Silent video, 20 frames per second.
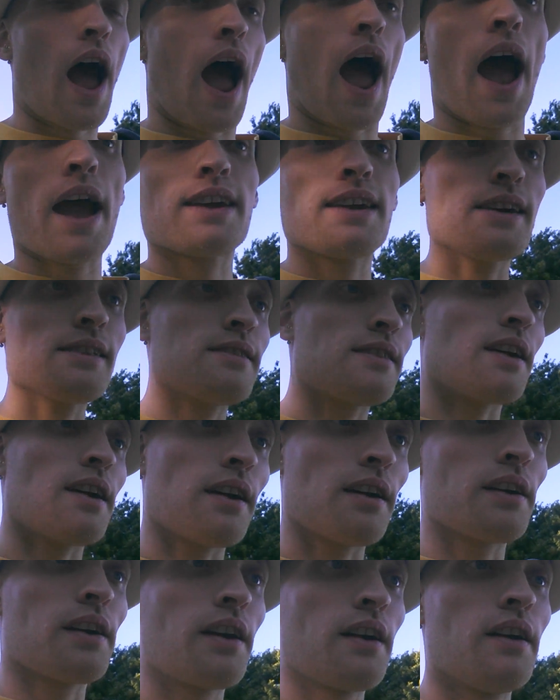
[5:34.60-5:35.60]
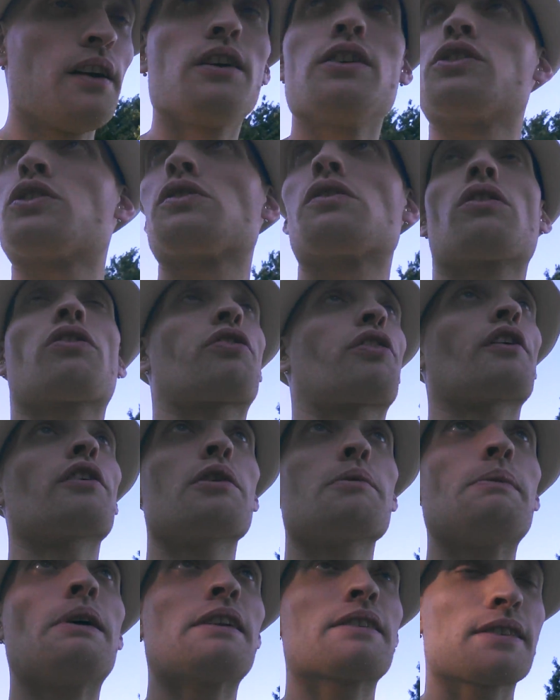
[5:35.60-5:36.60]
I get there, 30
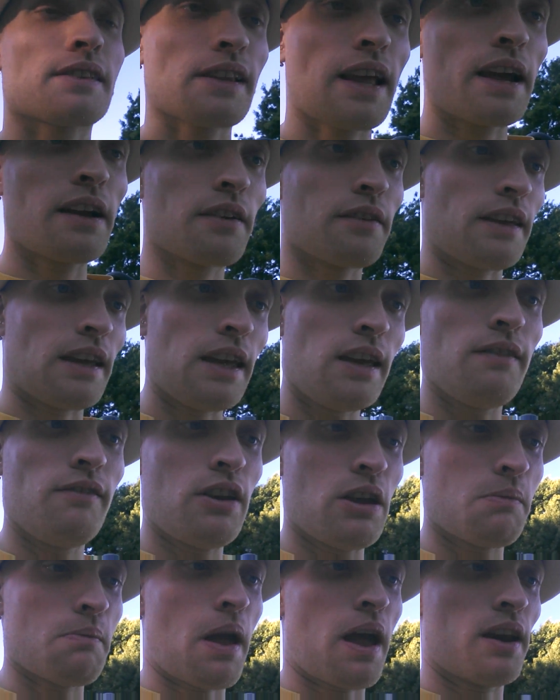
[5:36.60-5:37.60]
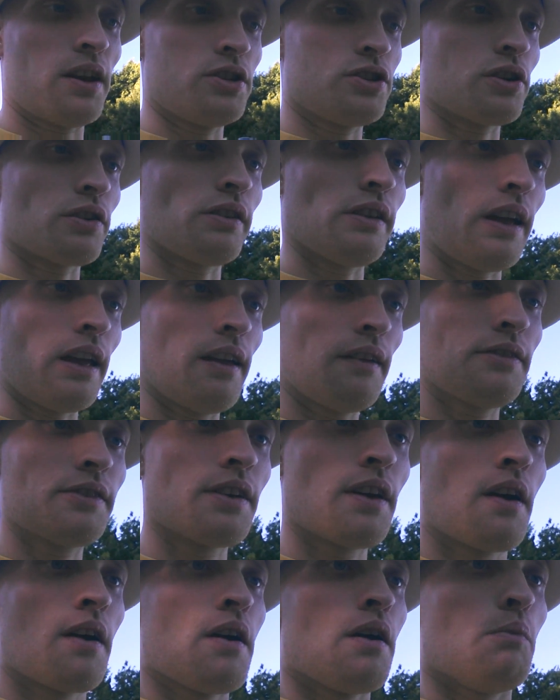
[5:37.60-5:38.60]
minutes later, the evening manager leaves.
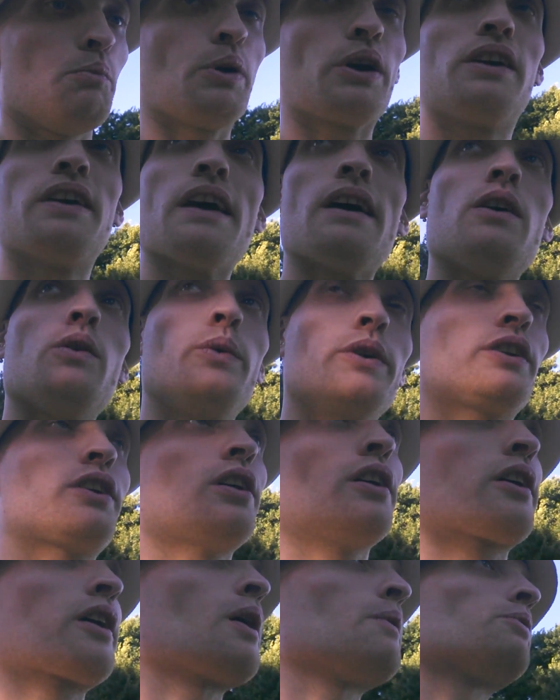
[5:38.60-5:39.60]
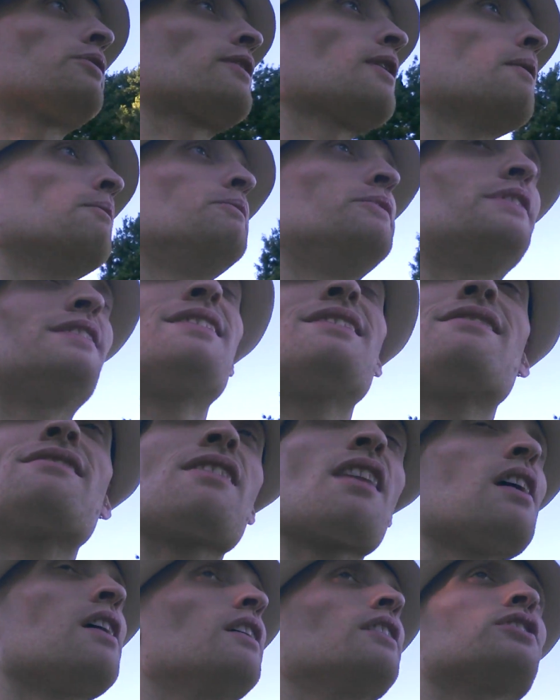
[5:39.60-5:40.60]
Miguel would cook up some
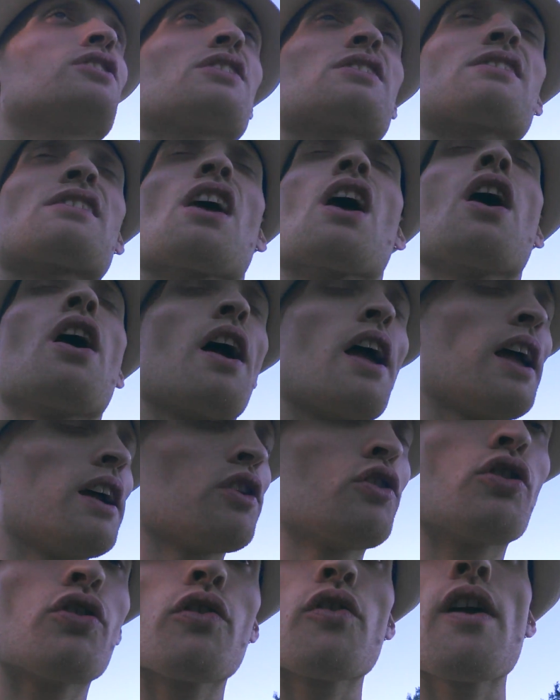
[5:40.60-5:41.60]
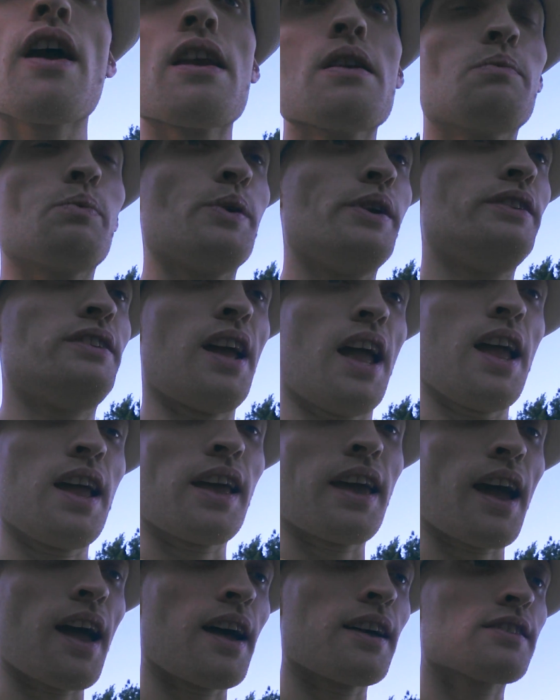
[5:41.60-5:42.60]
just incredibly
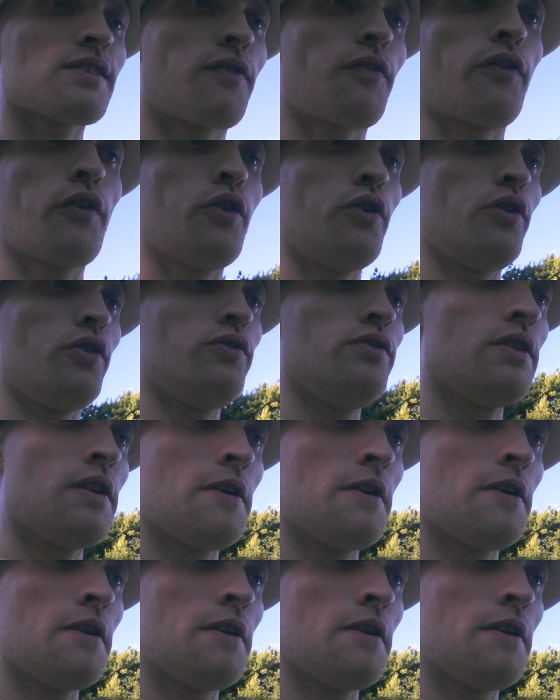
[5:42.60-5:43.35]
dank-ass food